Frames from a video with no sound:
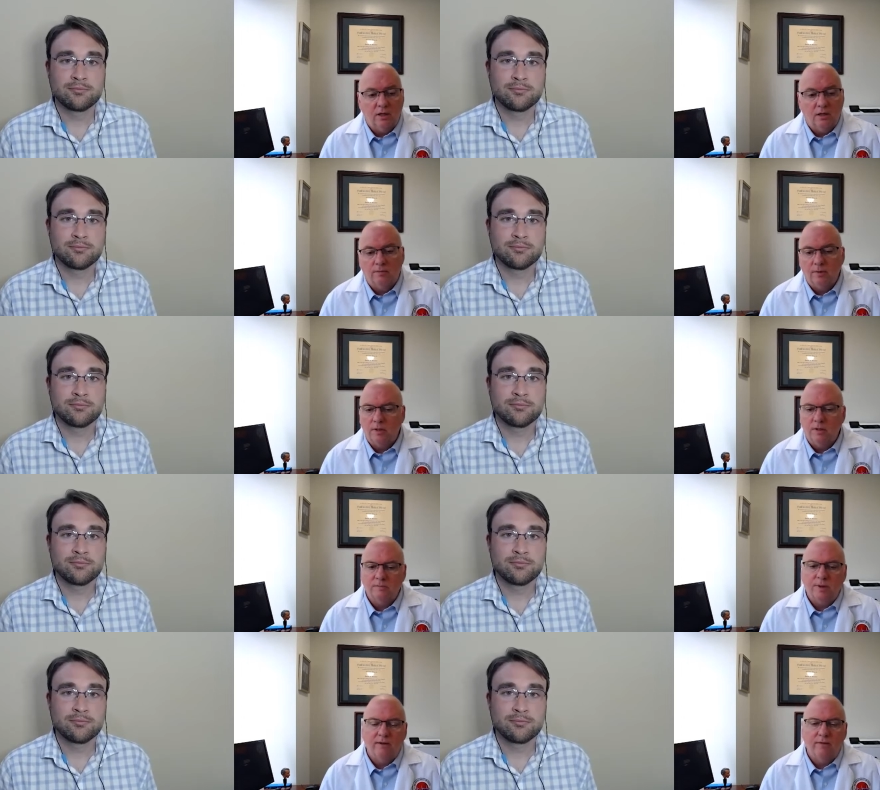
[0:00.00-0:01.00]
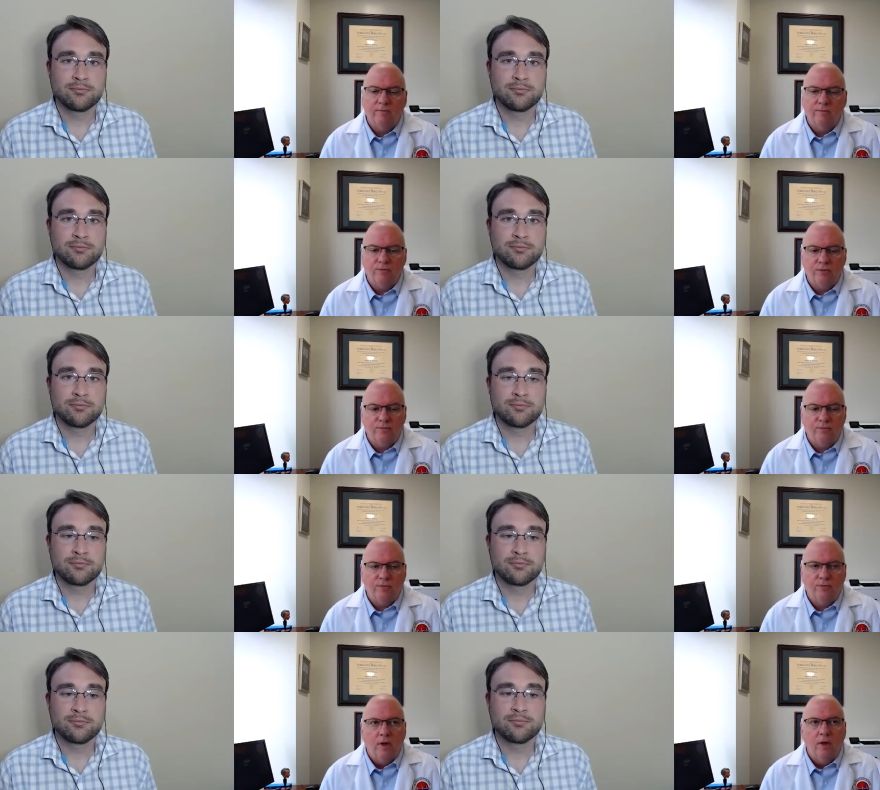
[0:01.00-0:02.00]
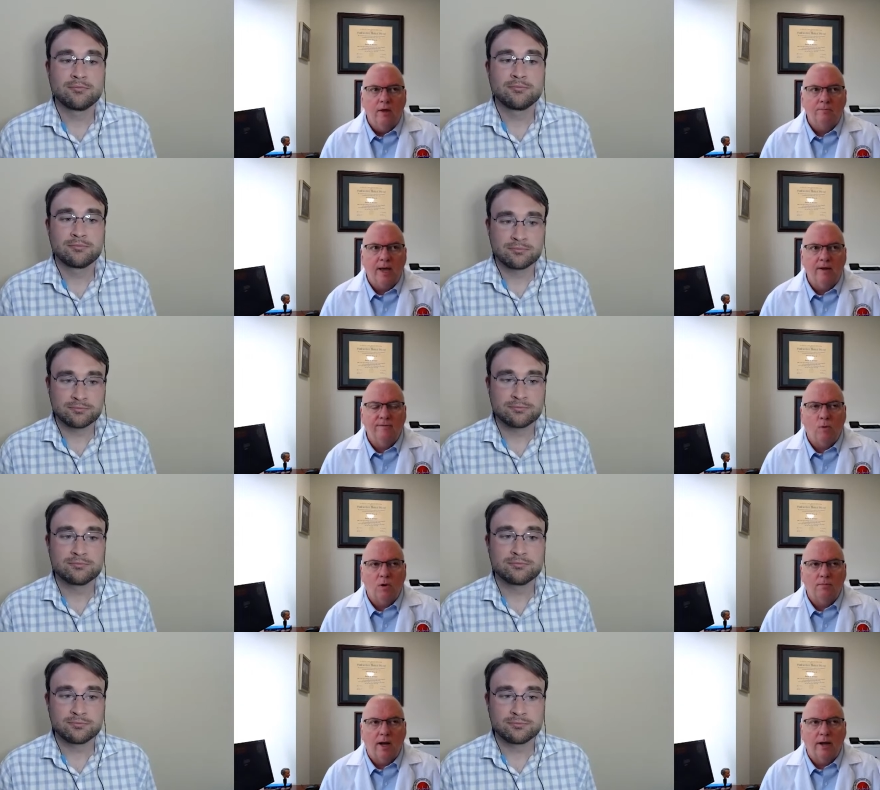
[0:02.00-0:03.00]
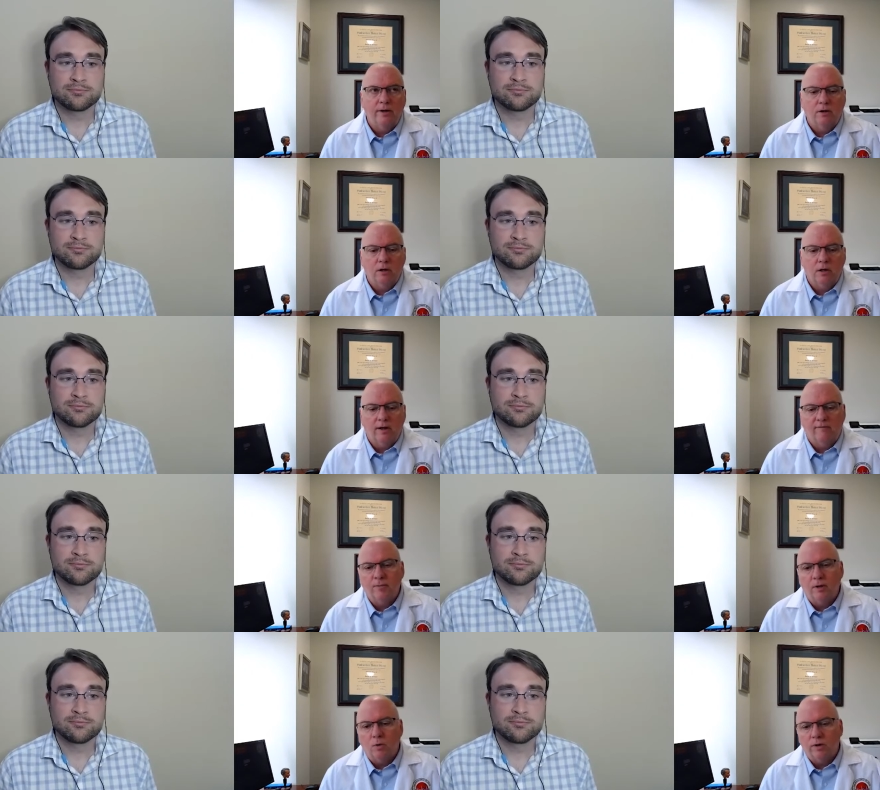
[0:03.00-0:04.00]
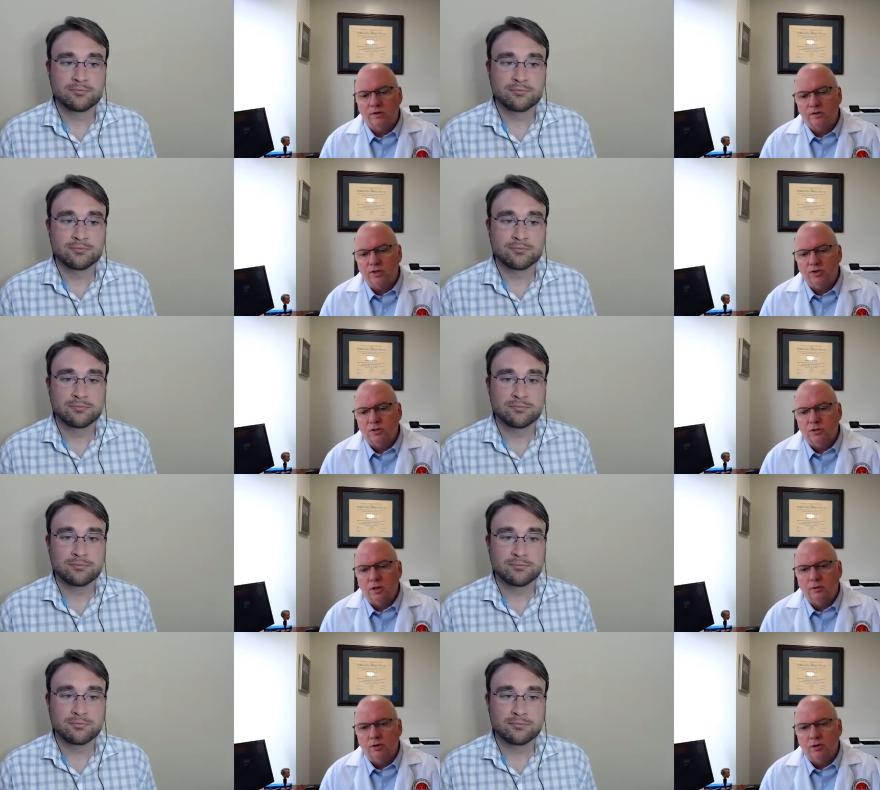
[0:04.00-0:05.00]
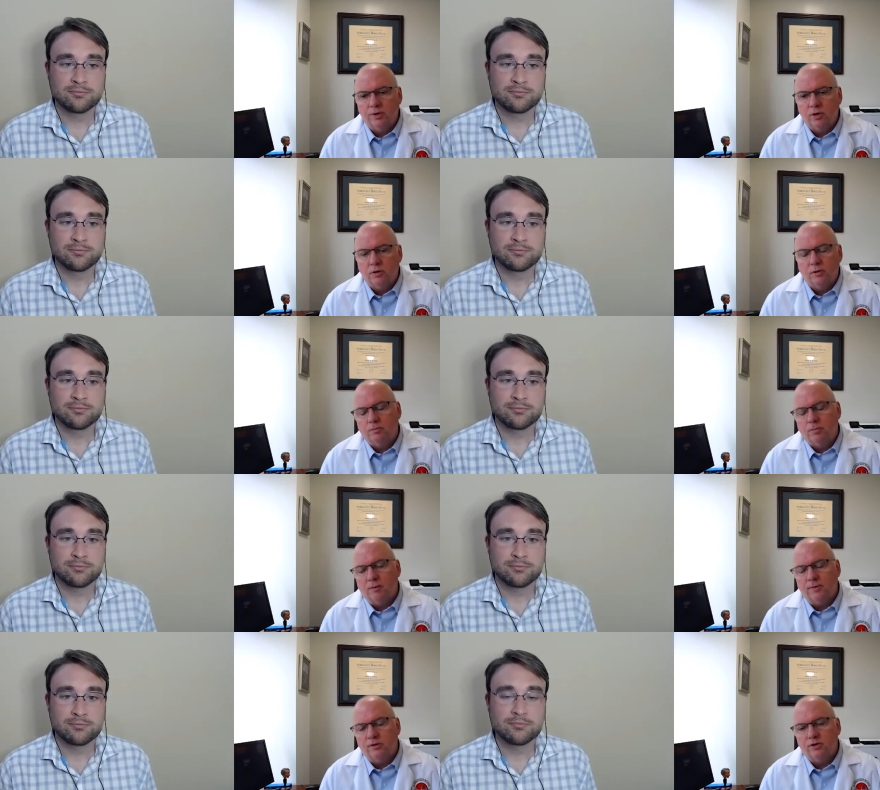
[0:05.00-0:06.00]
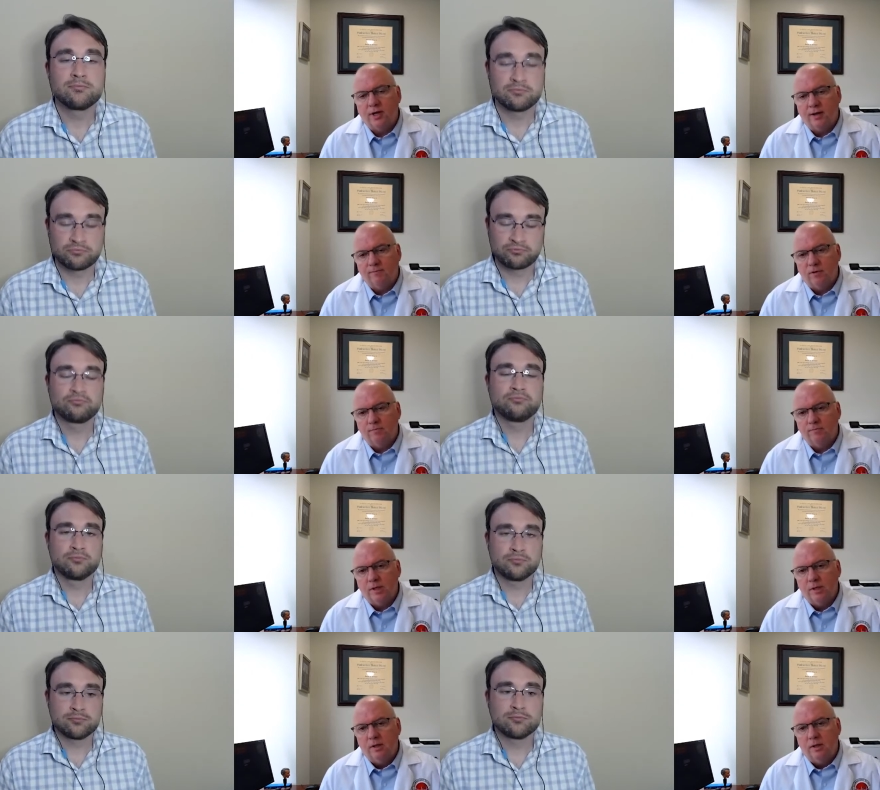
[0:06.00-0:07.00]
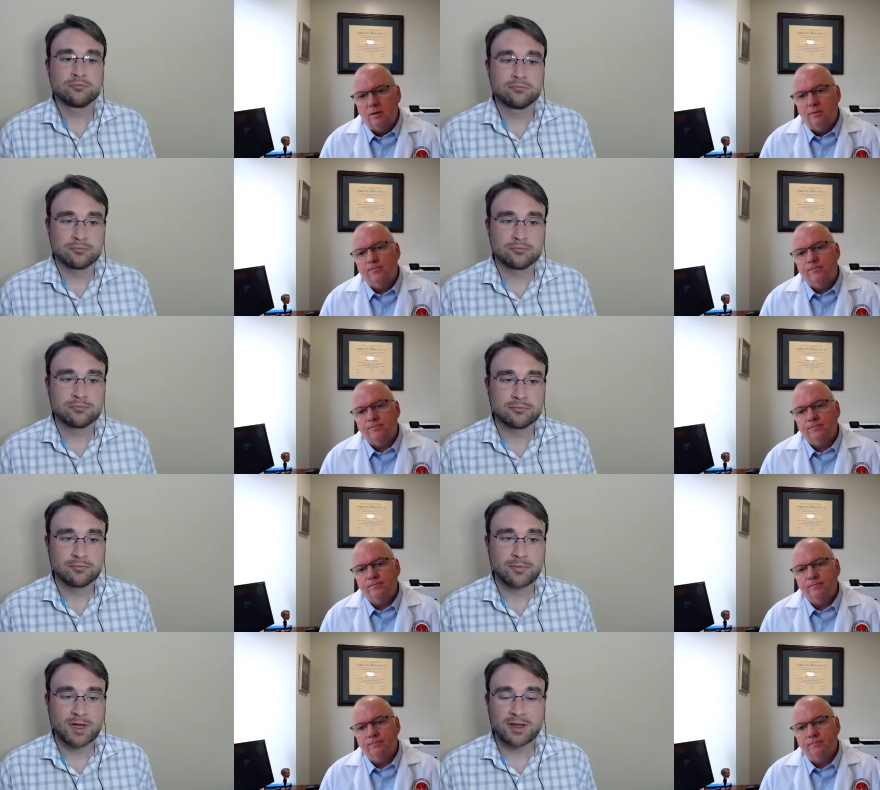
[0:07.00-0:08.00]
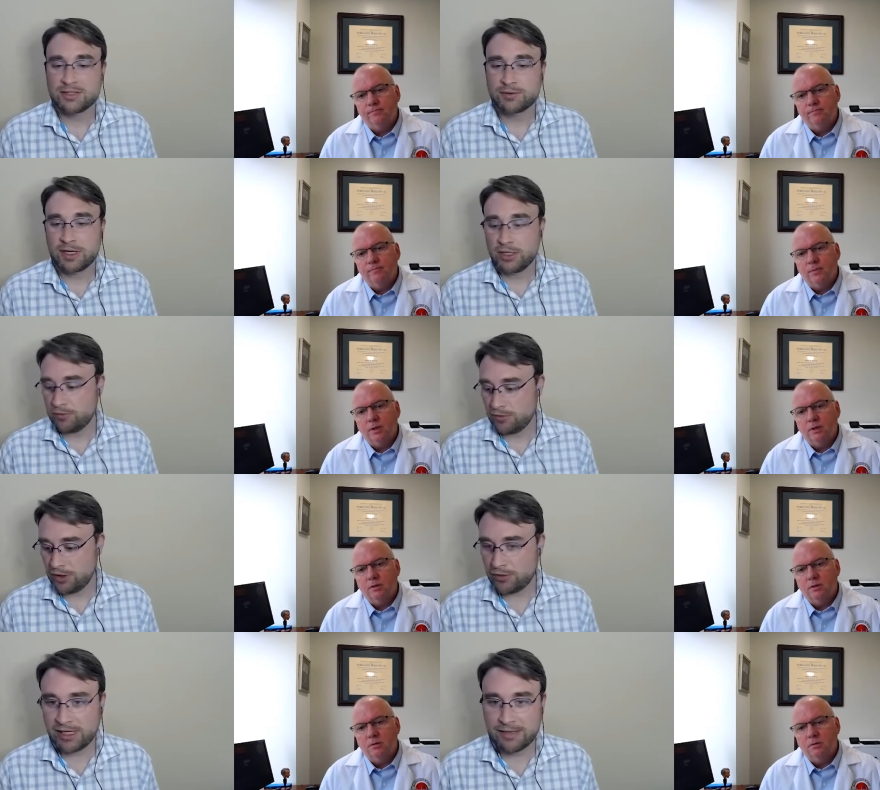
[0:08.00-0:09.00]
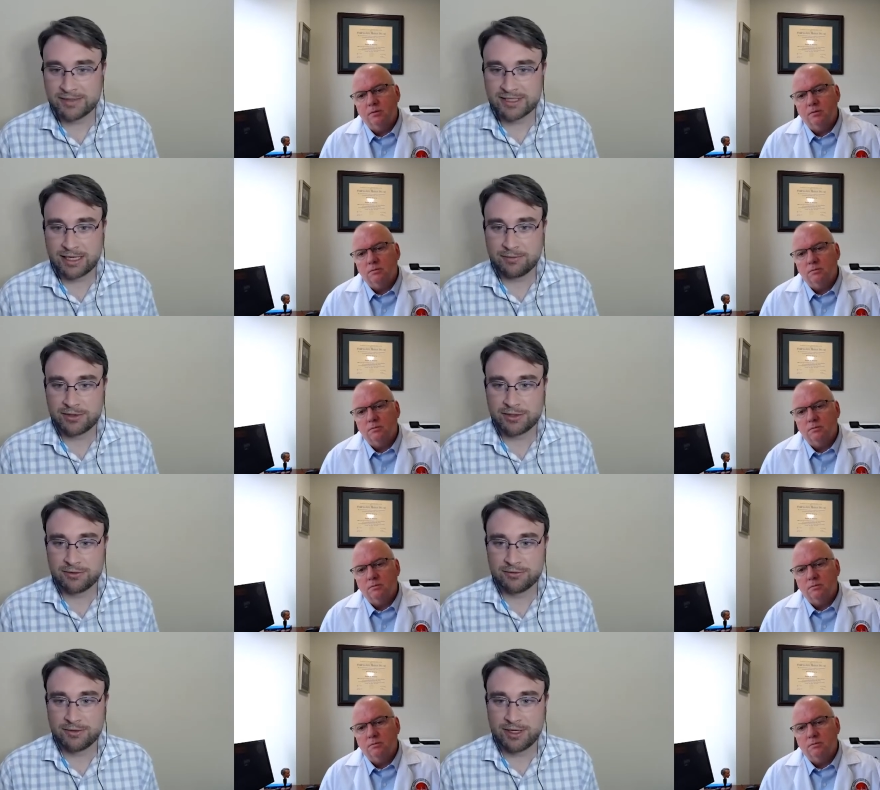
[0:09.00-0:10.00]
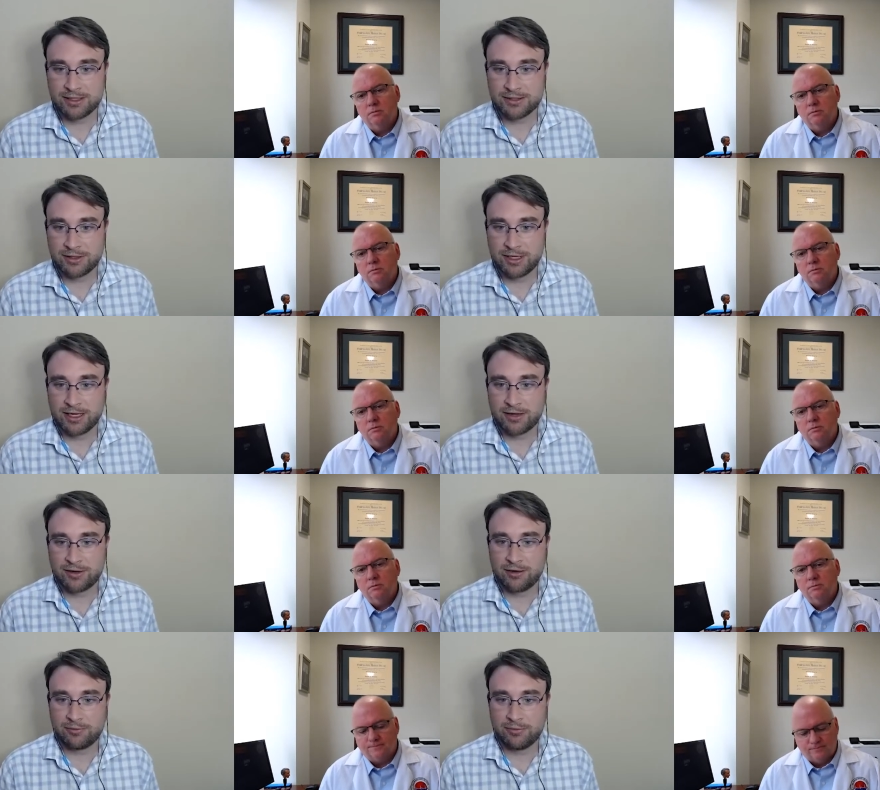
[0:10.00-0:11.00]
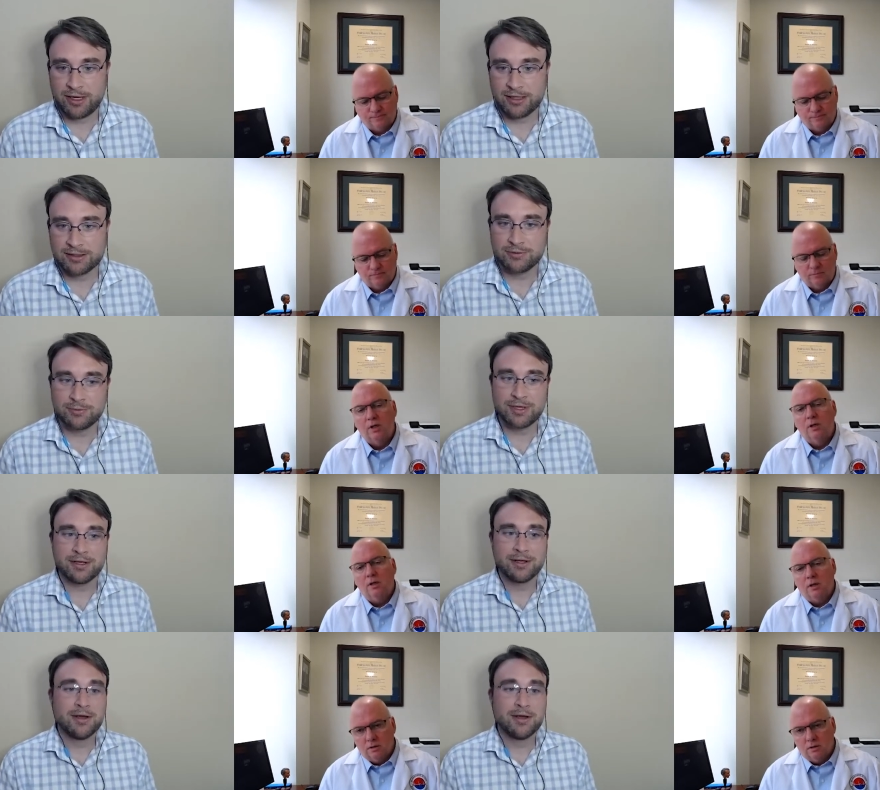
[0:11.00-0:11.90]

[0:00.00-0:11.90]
Speaker 1: um, is paid paid for by your government organization, uh, your bureau department
Speaker 2: that you came from. That's right. No, no claims come to us or any other health plan. So we